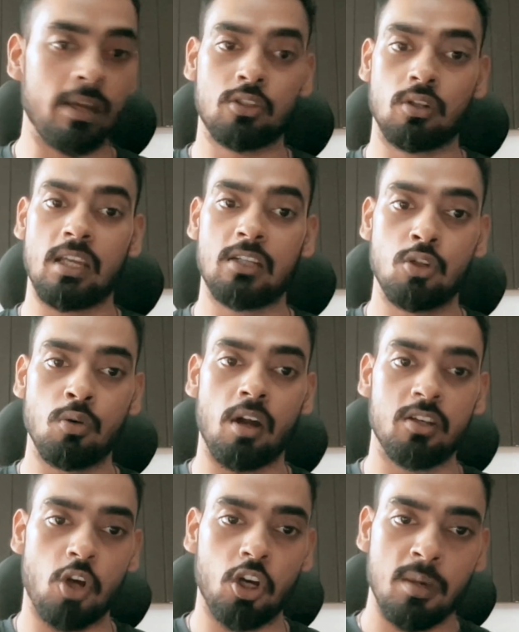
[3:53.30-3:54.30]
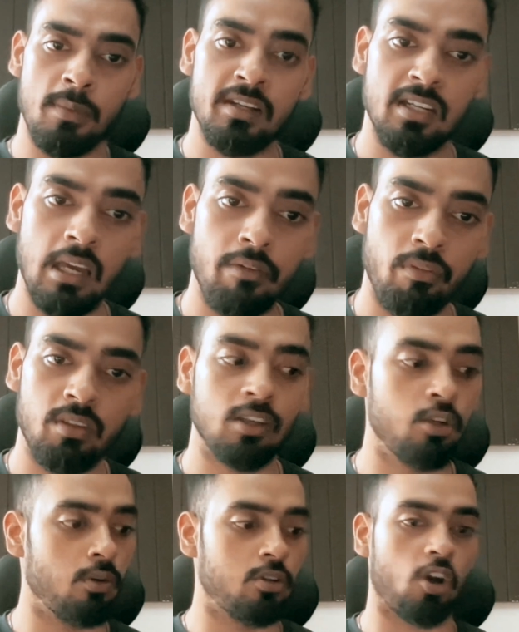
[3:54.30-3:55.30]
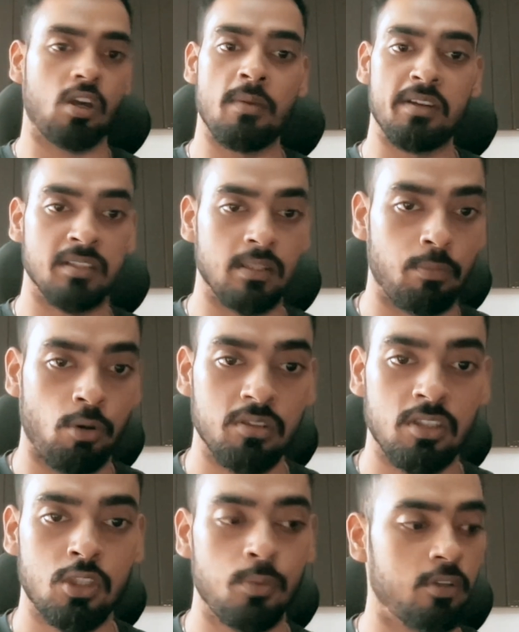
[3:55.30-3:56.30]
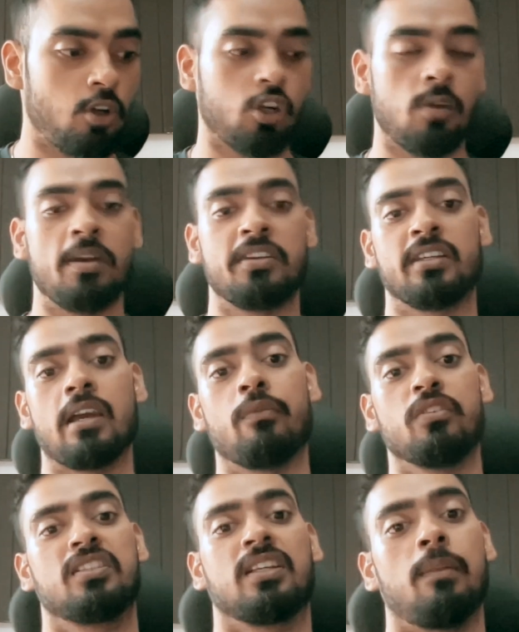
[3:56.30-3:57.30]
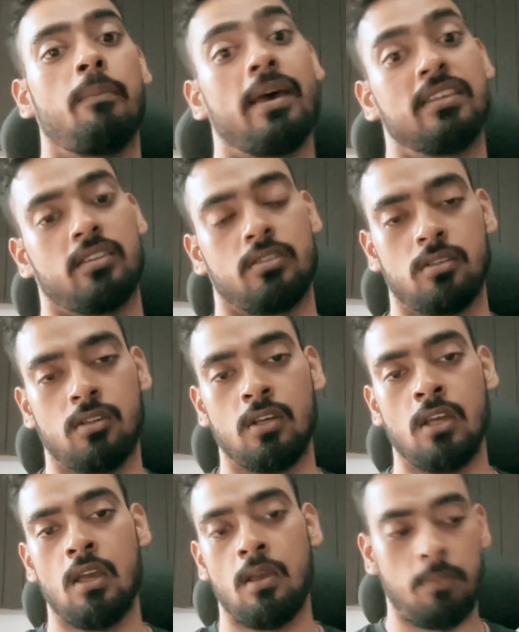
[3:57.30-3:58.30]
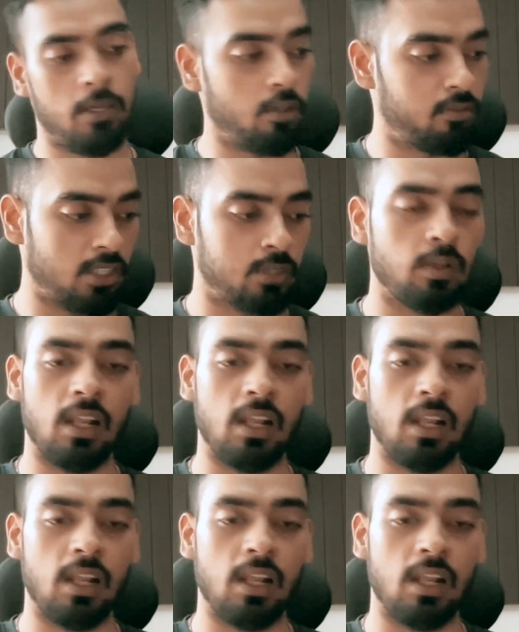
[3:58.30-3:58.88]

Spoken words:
sure that you are documenting everything, you are documenting the process, you are documenting every single message, because this will